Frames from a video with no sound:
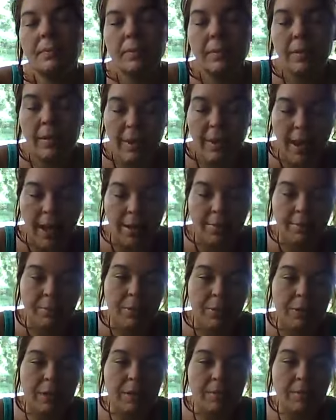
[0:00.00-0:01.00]
that
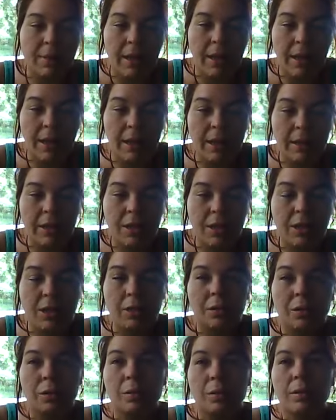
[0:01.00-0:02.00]
puts me
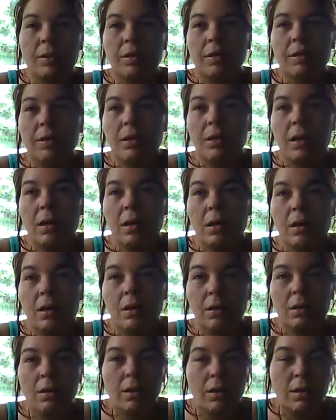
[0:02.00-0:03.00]
into
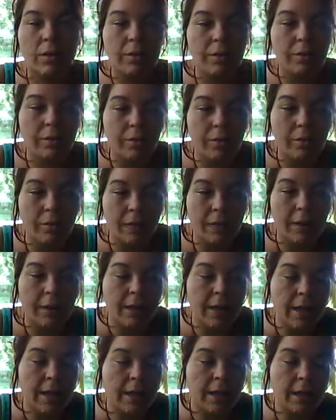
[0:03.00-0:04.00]
3
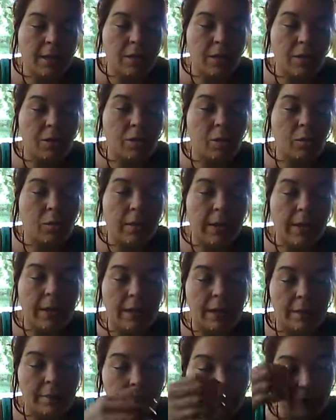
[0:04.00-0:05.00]
days to a
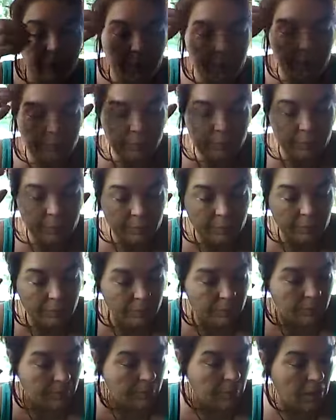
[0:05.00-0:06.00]
week of
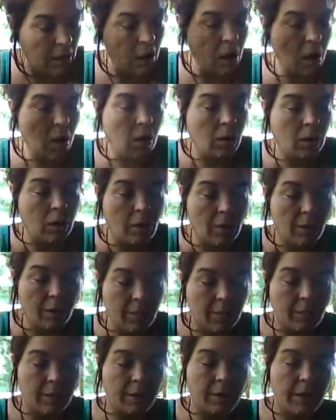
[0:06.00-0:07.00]
all
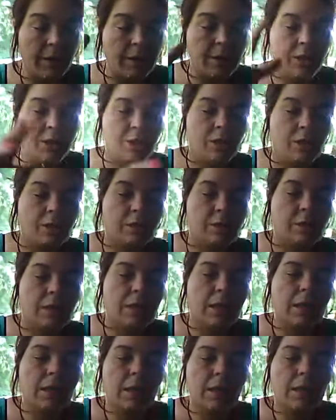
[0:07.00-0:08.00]
over issues.
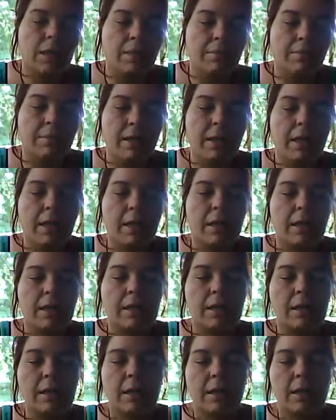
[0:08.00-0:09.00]

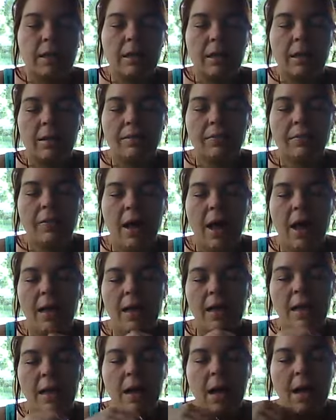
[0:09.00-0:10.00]
Because if I
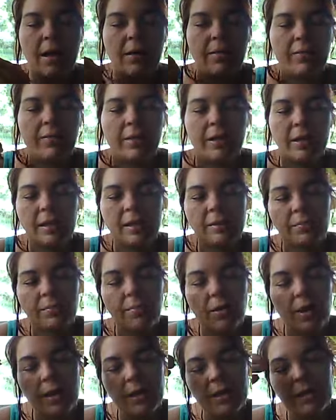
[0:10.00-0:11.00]
can have the
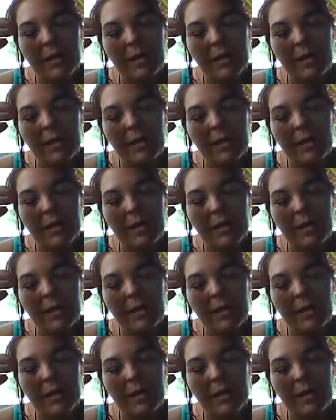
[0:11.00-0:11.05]
brain